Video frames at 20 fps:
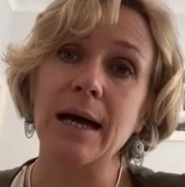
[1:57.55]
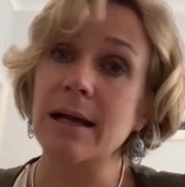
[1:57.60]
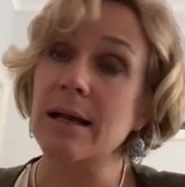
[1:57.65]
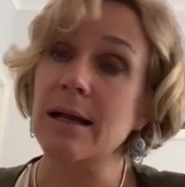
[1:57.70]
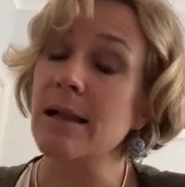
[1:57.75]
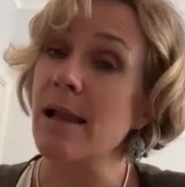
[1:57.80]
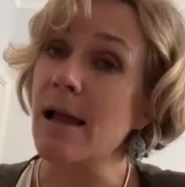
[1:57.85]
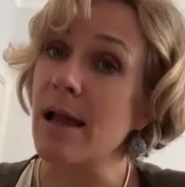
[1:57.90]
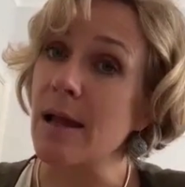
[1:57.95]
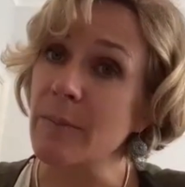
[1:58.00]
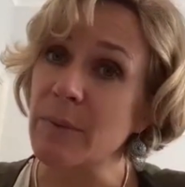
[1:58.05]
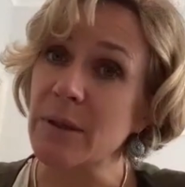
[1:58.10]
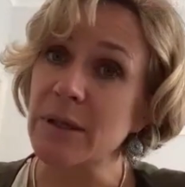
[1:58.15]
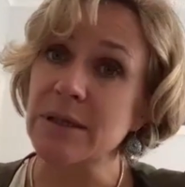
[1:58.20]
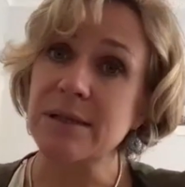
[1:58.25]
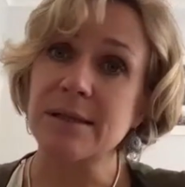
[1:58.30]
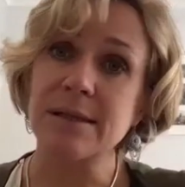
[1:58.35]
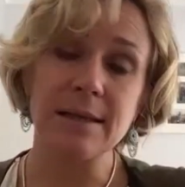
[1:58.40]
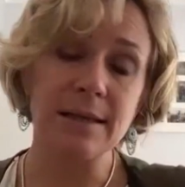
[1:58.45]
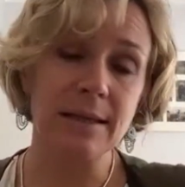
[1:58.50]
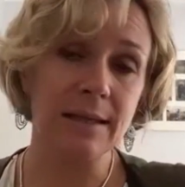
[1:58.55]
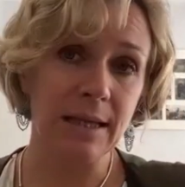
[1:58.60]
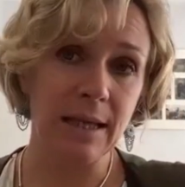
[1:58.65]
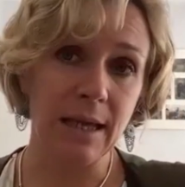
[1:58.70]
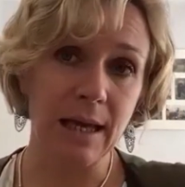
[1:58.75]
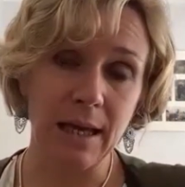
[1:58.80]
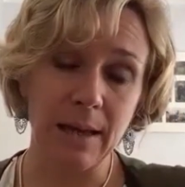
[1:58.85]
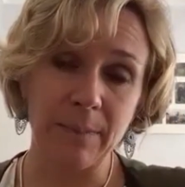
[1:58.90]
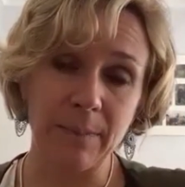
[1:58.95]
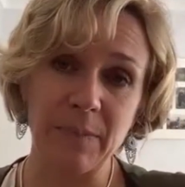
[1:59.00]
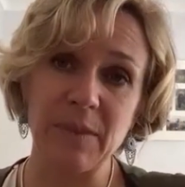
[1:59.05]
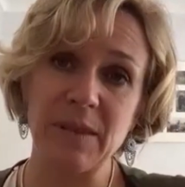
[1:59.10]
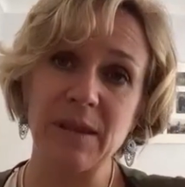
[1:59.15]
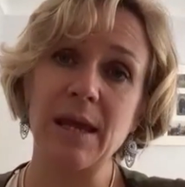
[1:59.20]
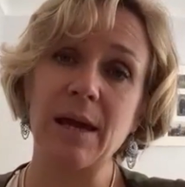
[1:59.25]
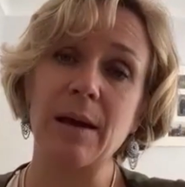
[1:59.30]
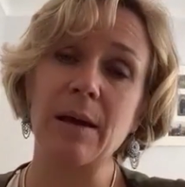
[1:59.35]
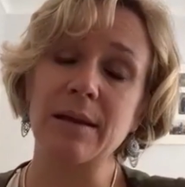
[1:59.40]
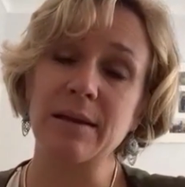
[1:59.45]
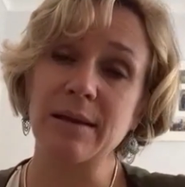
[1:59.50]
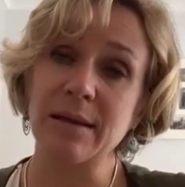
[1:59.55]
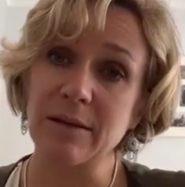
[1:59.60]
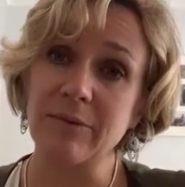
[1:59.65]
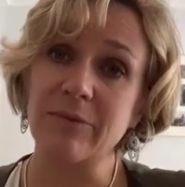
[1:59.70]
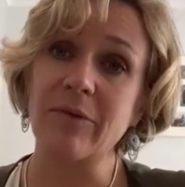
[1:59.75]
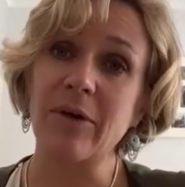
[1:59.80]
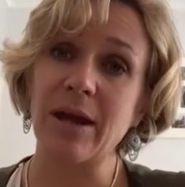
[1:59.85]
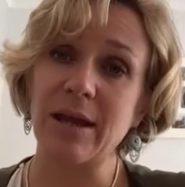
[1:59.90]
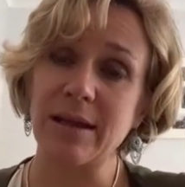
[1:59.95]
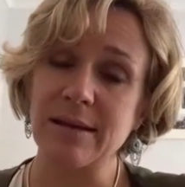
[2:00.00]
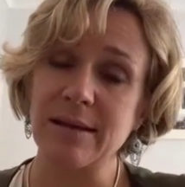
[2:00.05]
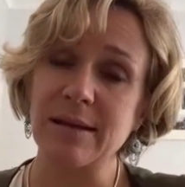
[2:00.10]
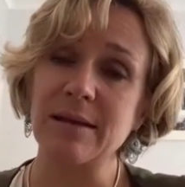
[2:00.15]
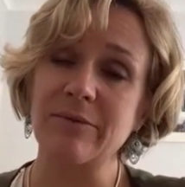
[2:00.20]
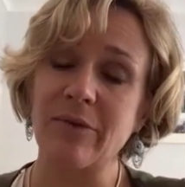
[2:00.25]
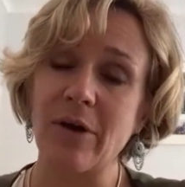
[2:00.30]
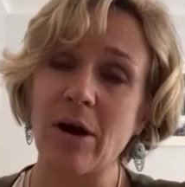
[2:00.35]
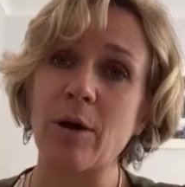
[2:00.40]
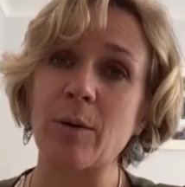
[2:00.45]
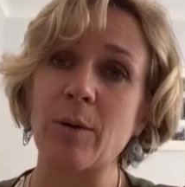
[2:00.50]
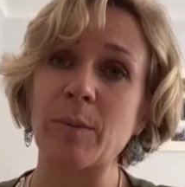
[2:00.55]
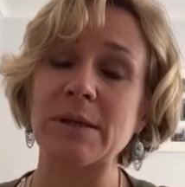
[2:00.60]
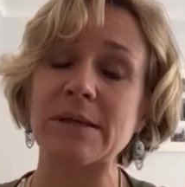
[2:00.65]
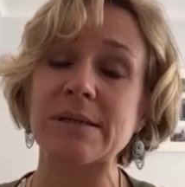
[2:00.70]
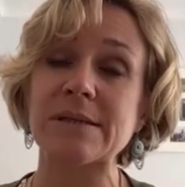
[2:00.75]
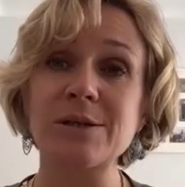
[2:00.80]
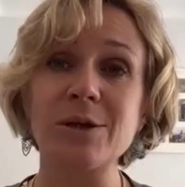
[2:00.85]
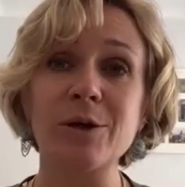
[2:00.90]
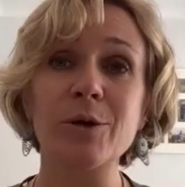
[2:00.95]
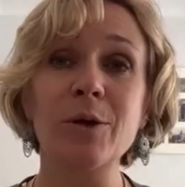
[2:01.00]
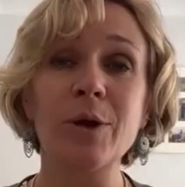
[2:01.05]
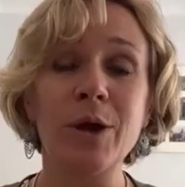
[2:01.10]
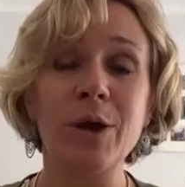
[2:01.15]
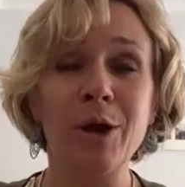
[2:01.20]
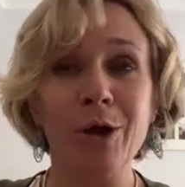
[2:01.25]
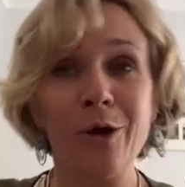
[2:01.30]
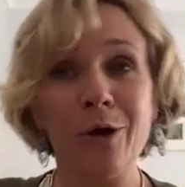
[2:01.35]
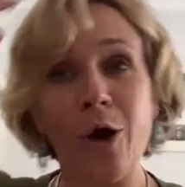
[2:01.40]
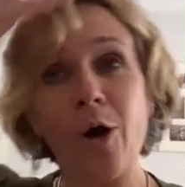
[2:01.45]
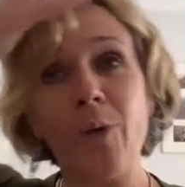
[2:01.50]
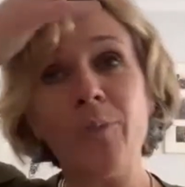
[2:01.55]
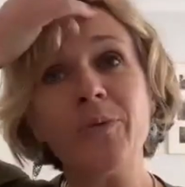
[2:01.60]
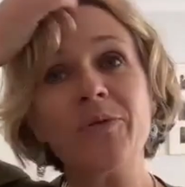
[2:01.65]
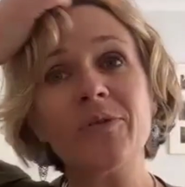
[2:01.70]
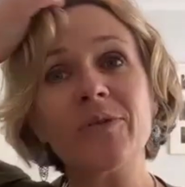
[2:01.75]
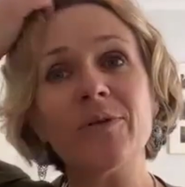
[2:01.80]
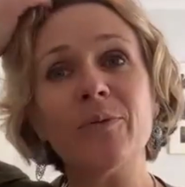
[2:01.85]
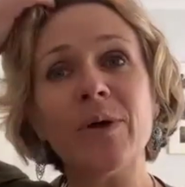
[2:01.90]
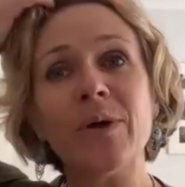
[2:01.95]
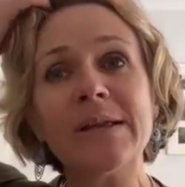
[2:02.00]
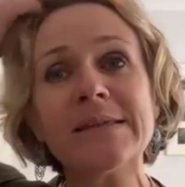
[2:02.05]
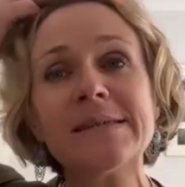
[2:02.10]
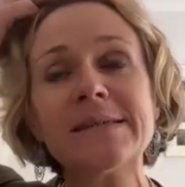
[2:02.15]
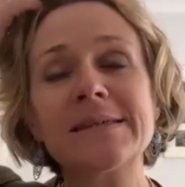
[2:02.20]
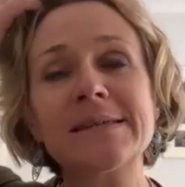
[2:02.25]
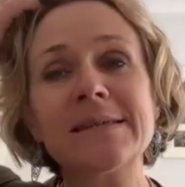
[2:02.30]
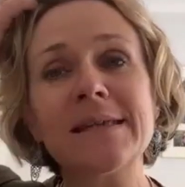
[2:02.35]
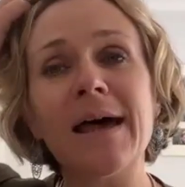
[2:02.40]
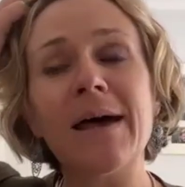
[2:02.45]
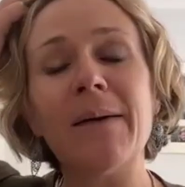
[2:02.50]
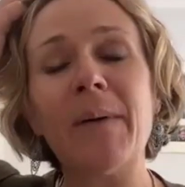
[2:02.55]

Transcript: climate, and the environment. So obviously once